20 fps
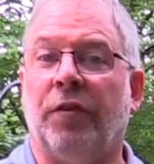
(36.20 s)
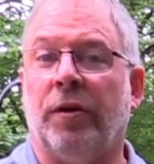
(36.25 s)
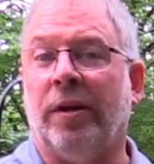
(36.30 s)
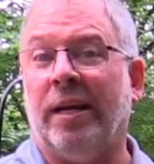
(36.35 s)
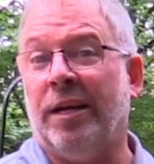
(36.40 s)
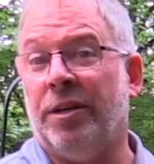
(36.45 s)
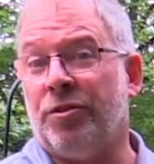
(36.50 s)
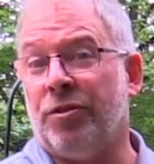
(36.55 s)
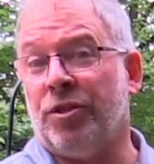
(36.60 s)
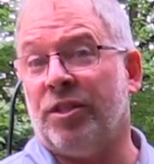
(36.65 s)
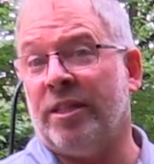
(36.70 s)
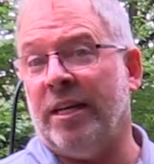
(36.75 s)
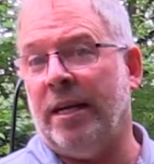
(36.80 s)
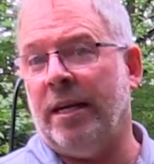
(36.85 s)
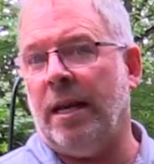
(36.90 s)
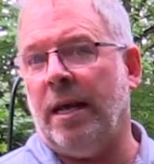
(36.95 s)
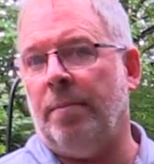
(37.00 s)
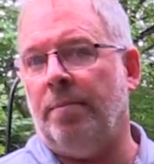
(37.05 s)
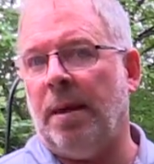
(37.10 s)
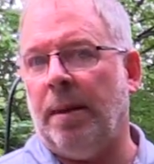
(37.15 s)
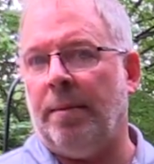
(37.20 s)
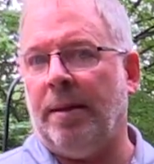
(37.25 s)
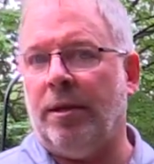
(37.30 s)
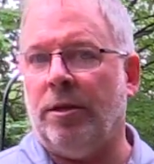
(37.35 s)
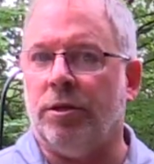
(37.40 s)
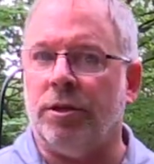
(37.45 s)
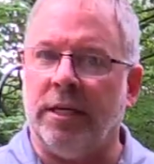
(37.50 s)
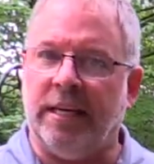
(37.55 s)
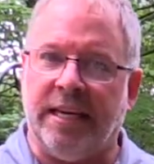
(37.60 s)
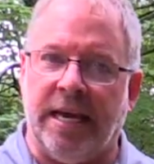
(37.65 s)
you're interested in maybe
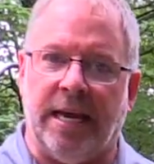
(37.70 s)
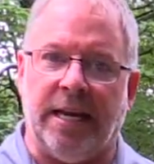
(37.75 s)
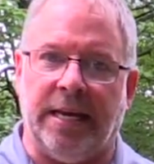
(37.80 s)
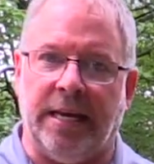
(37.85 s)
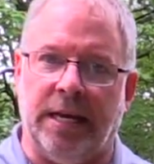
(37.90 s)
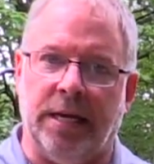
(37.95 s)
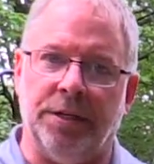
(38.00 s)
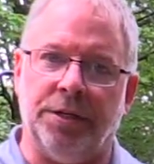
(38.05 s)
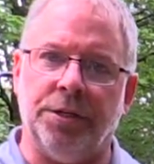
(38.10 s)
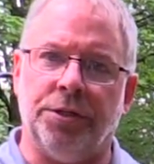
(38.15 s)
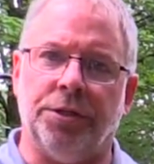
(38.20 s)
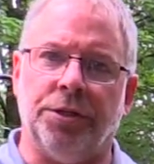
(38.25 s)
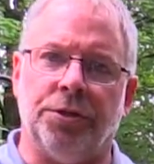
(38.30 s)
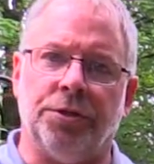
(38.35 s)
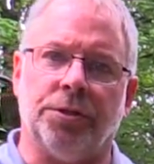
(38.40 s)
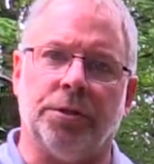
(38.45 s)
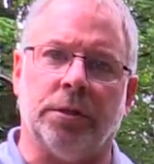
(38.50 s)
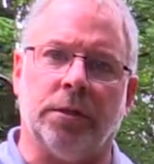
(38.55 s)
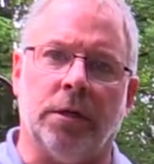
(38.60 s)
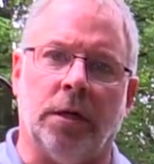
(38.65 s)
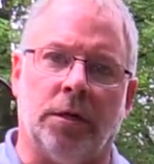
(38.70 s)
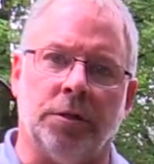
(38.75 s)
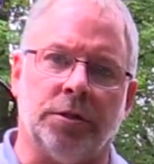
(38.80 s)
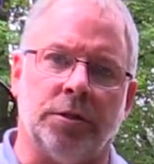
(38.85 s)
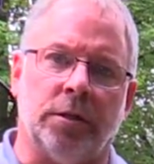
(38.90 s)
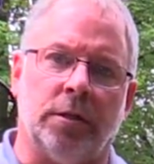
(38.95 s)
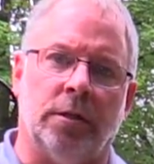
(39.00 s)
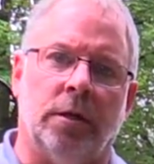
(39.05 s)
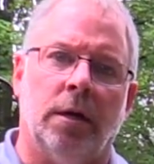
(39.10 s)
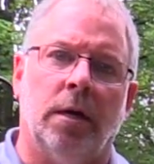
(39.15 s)
getting into tissue
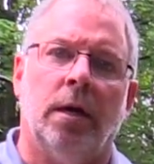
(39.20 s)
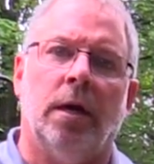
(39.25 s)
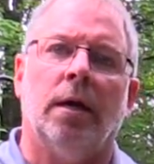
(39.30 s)
culture,